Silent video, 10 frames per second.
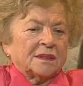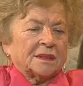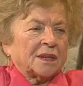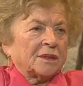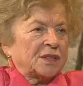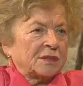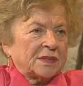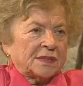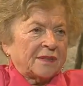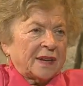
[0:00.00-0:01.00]
So she
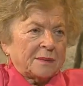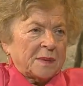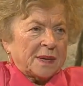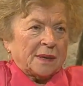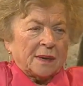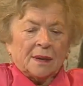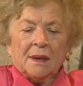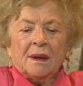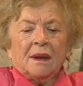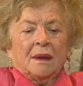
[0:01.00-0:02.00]
was very mean.
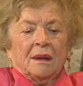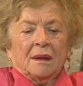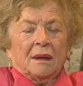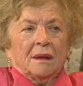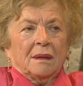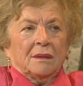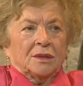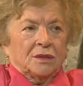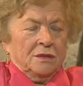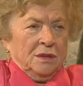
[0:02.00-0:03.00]
She was Jewish?
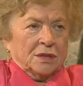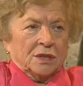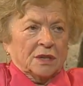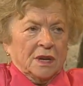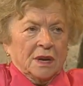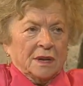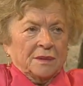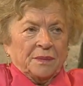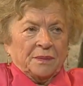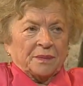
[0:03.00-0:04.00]
Jewish, yeah.
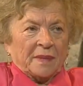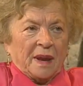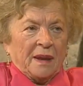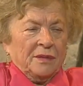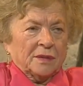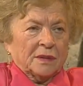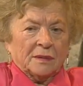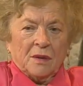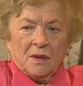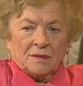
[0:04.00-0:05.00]
After the
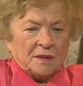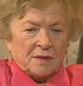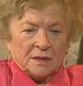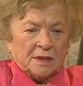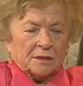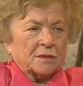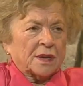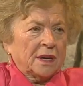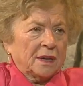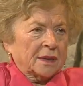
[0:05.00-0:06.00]
war, we wanted to
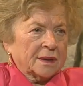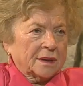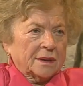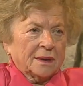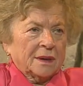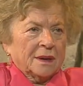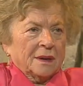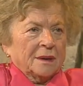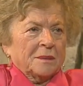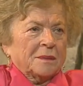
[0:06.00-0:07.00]
kill her.
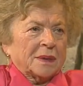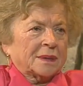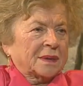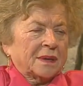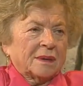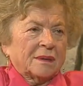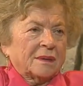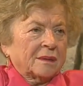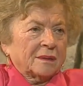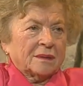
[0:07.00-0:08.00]
But
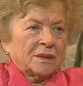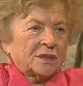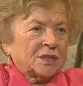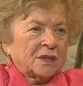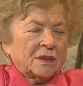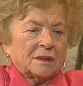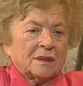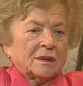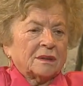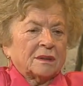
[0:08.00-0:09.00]
she